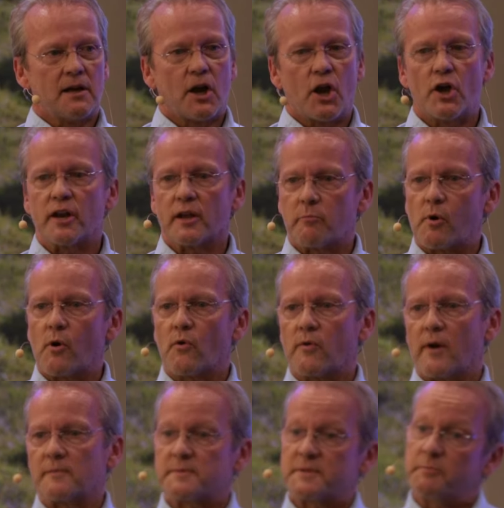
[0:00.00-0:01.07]
learning
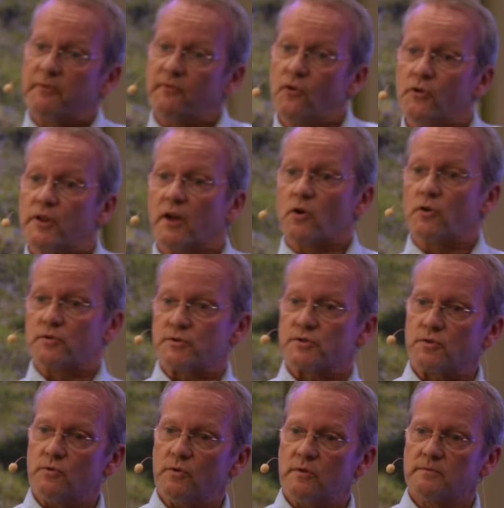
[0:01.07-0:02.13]
programs before they go to
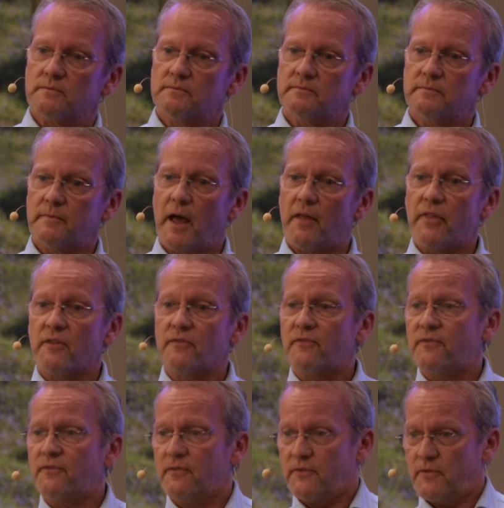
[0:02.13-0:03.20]
school. And then
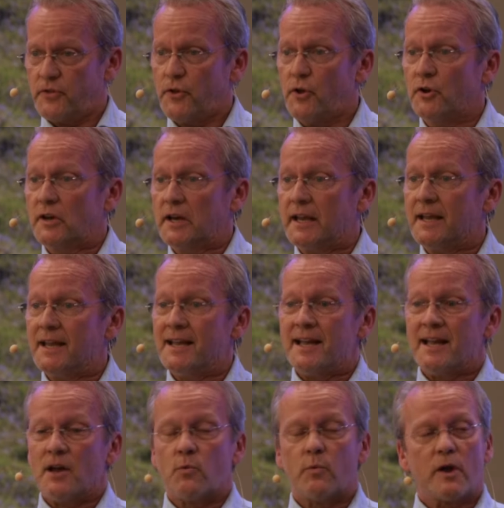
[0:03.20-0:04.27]
thirdly,
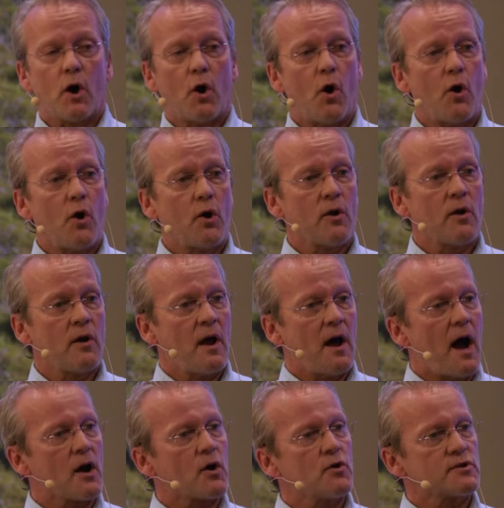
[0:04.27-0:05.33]
we all
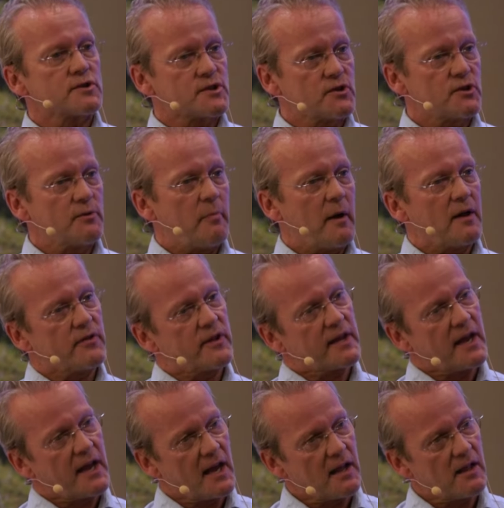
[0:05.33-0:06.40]
are concerned about the
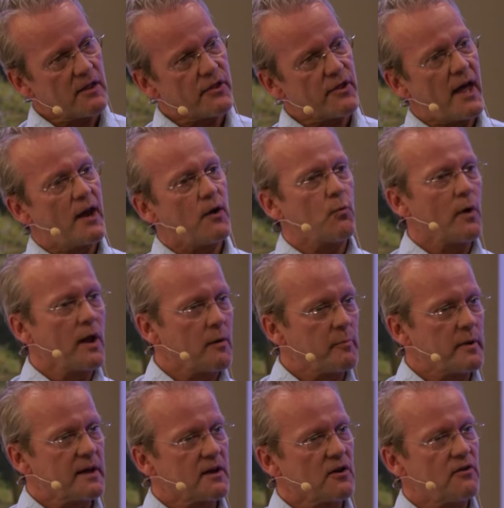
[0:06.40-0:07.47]
health and
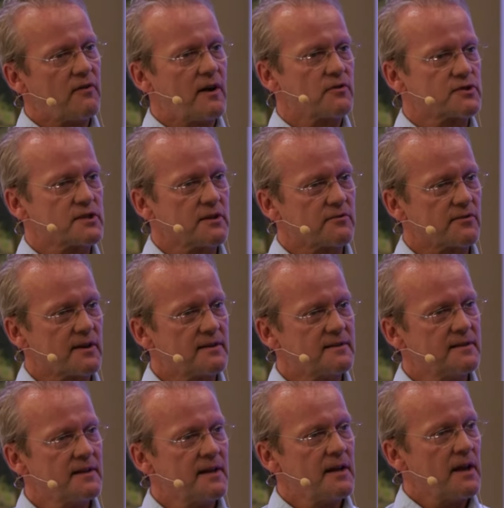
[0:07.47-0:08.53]
well-being of our children
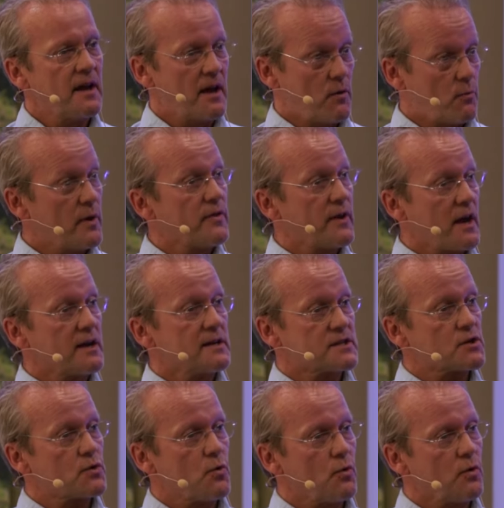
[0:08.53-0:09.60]
when they are in
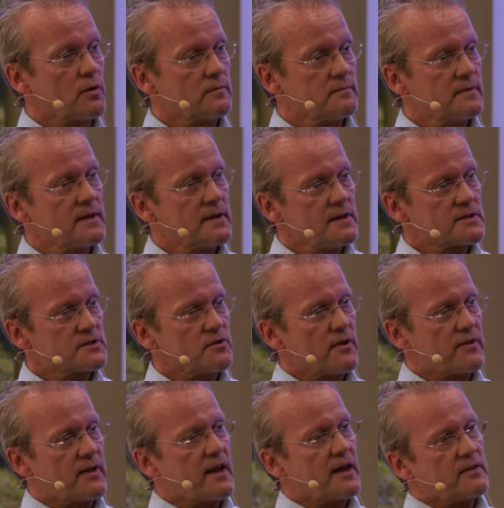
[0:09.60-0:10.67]
school, so
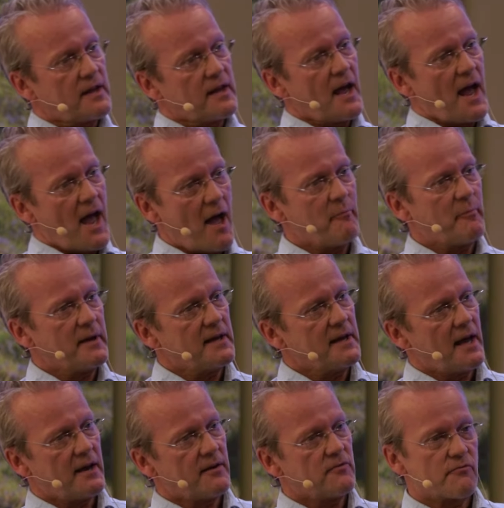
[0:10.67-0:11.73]
that they are happy
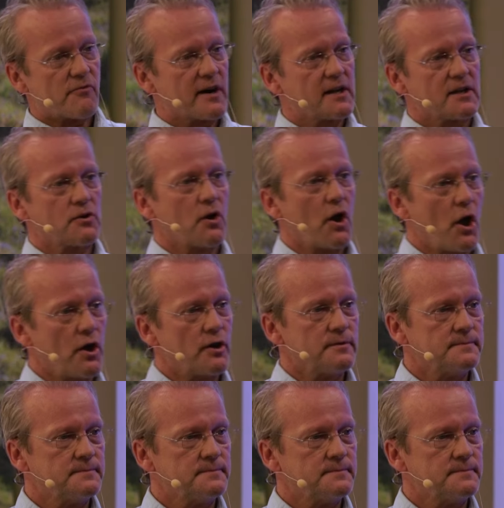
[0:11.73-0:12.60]
and ready to learn.